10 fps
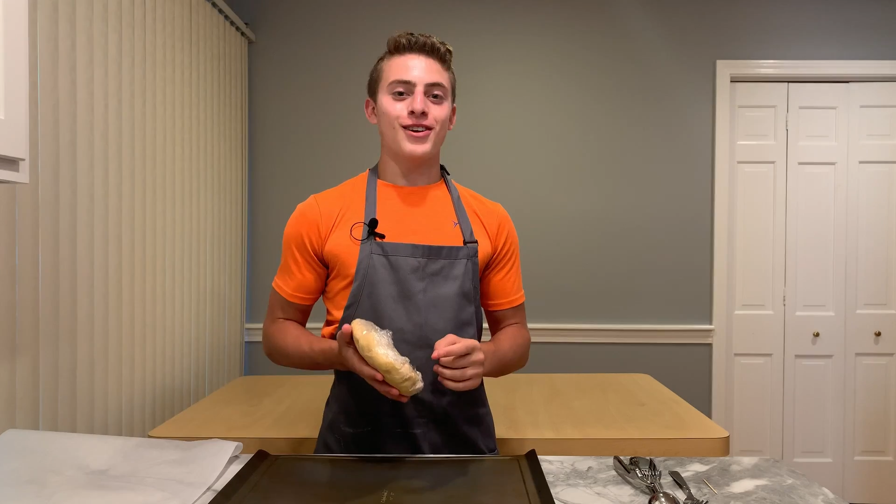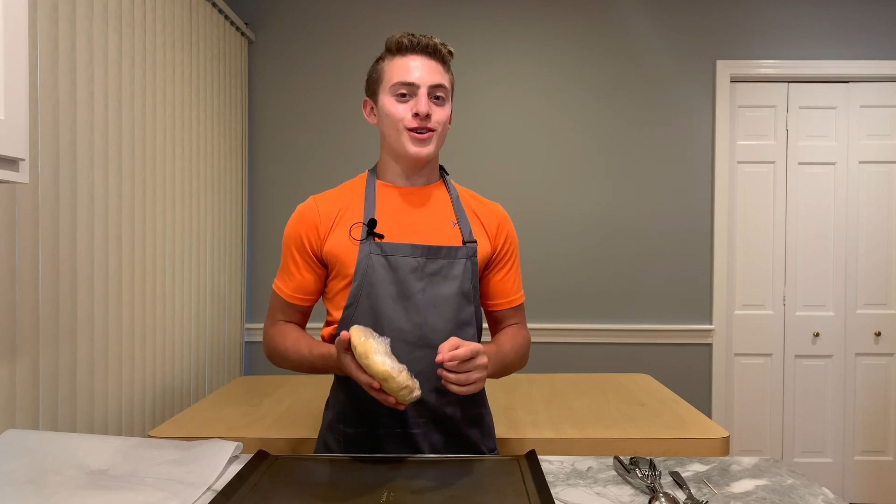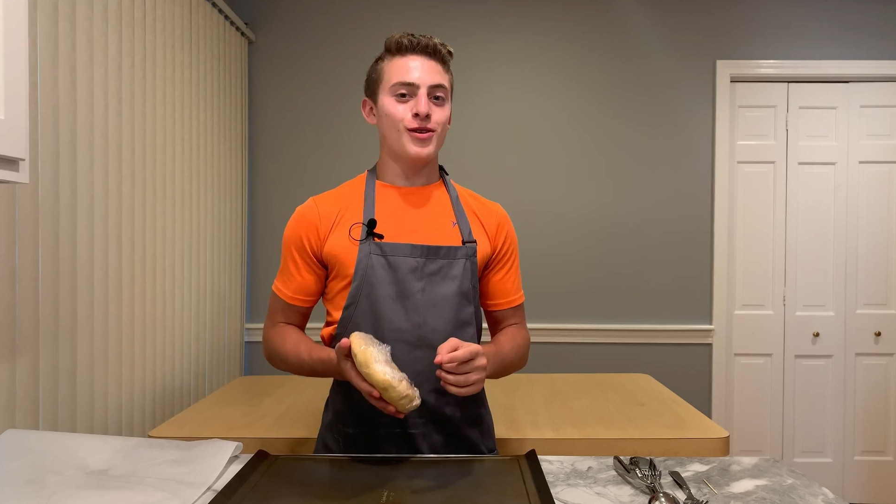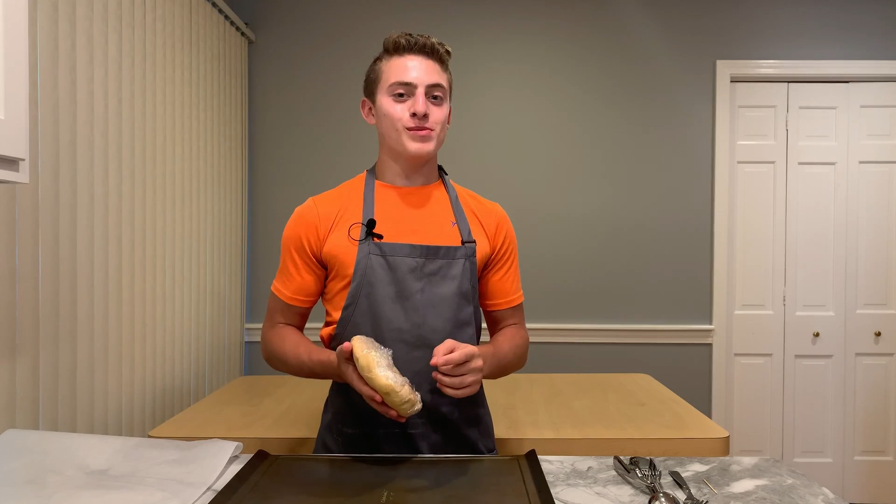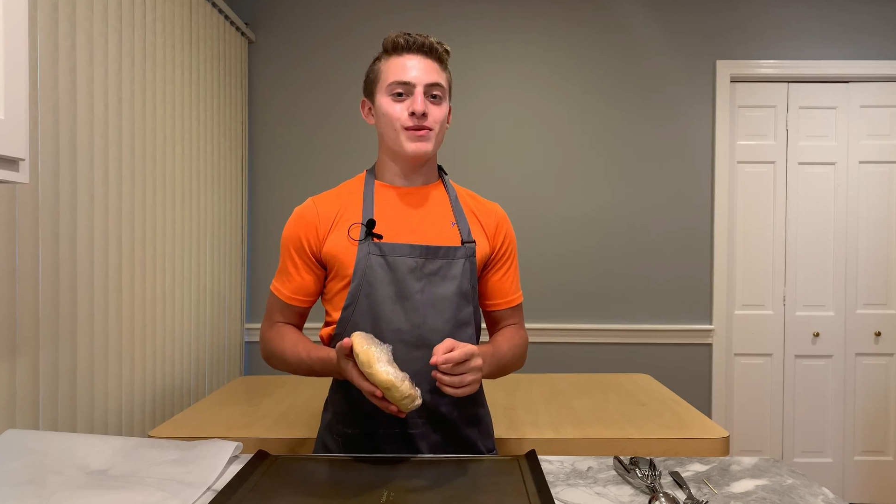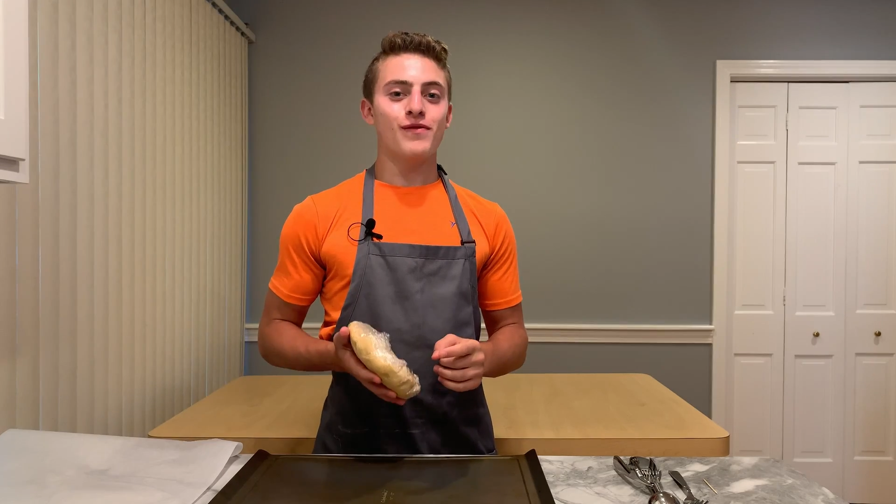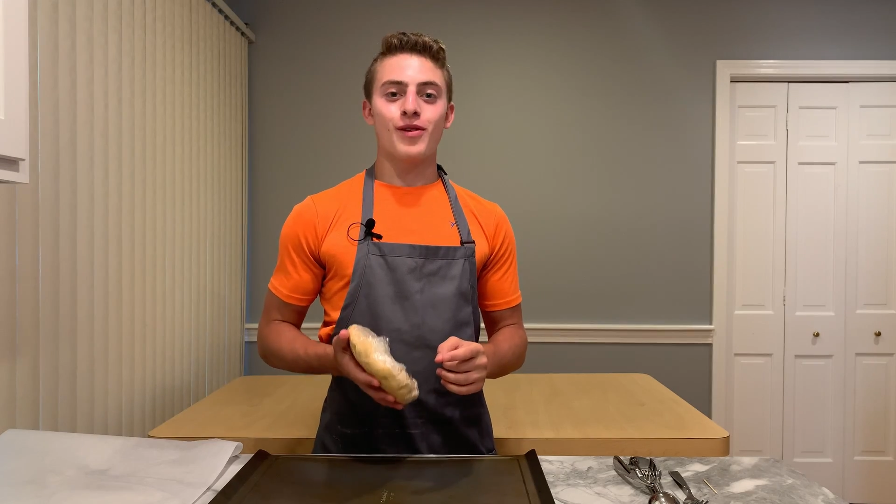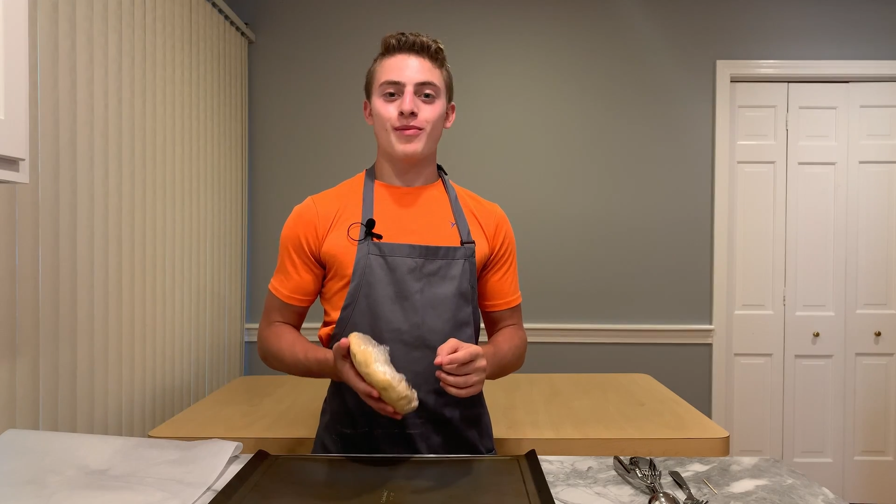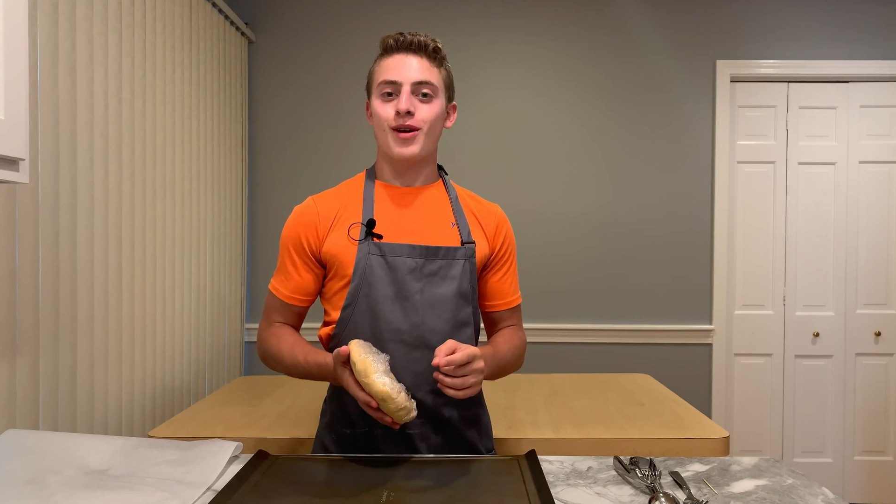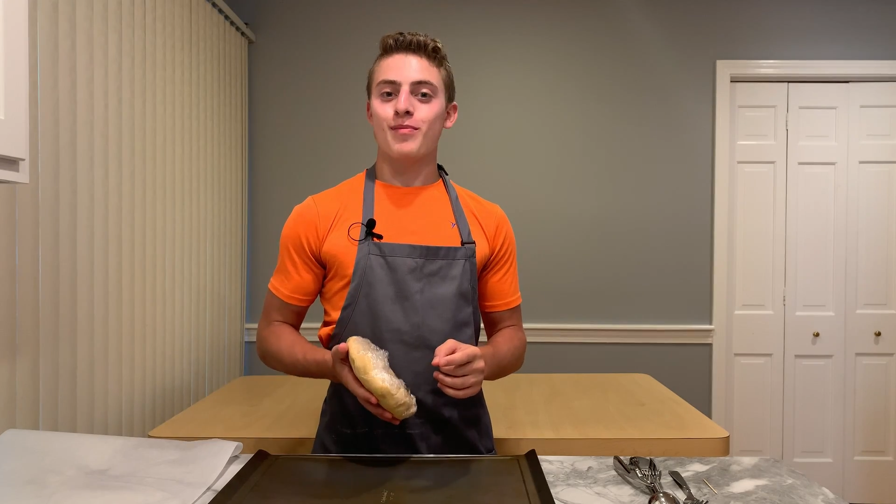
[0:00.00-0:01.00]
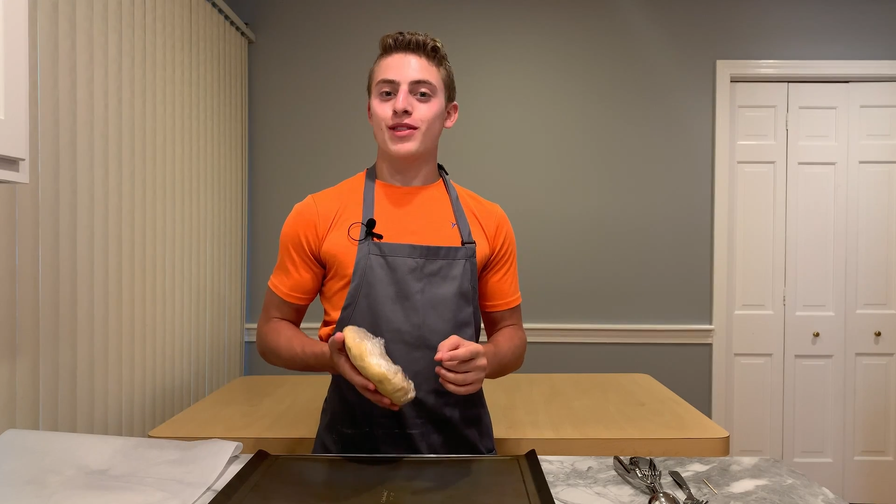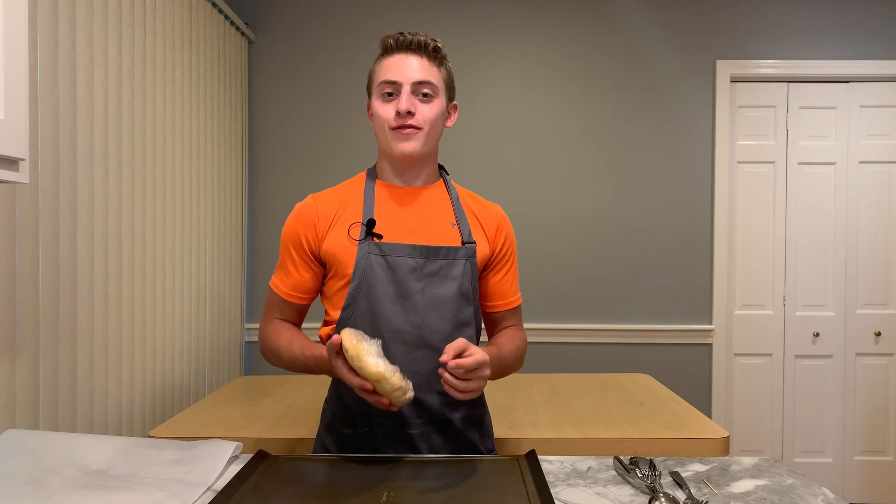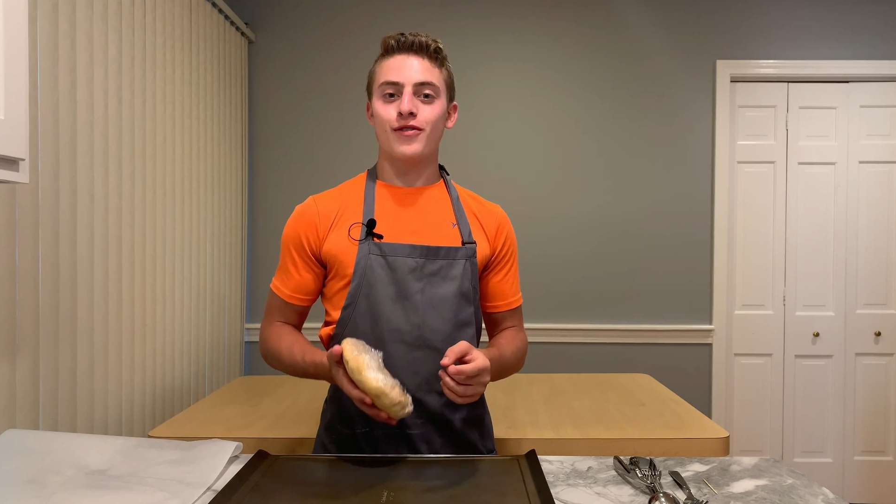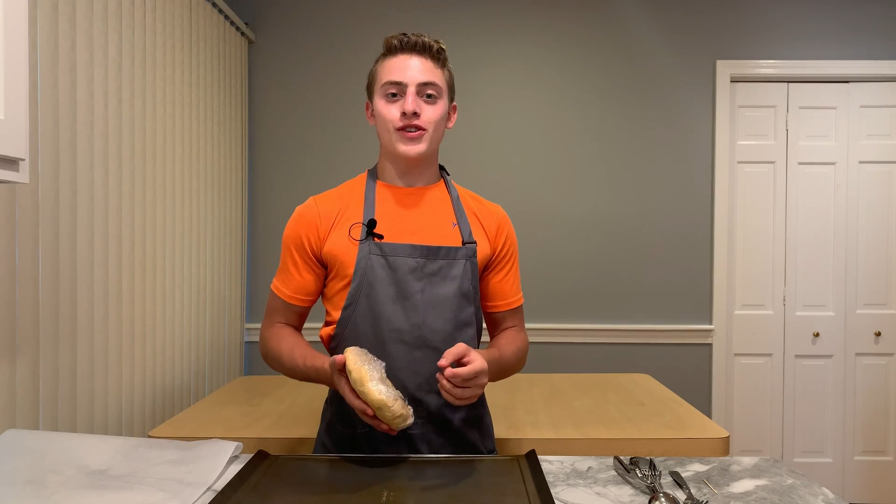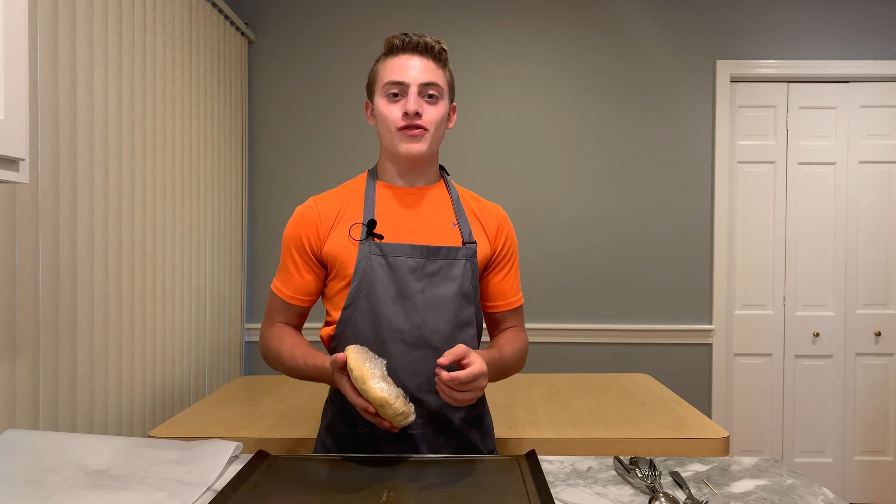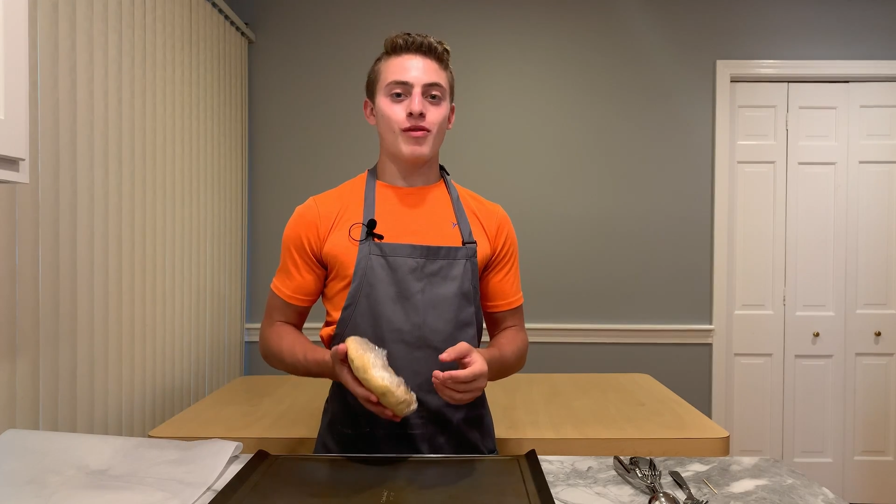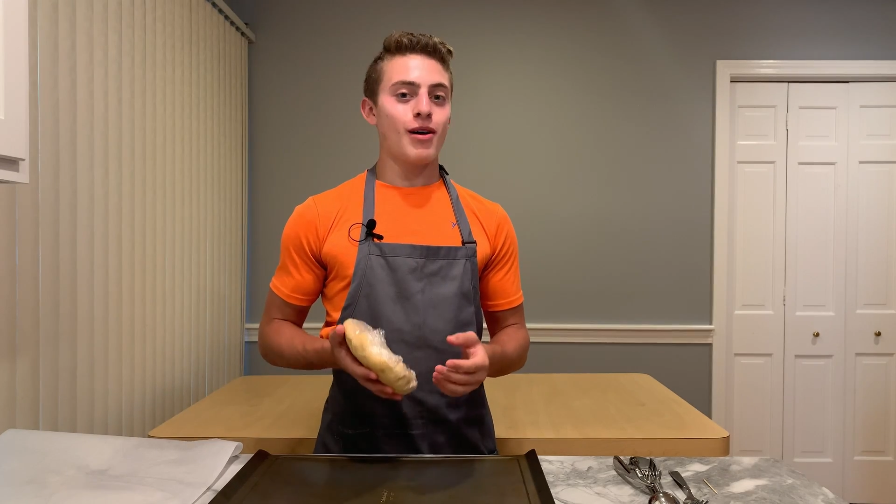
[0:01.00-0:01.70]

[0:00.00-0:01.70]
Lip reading: our dough has been firming up in the fridge for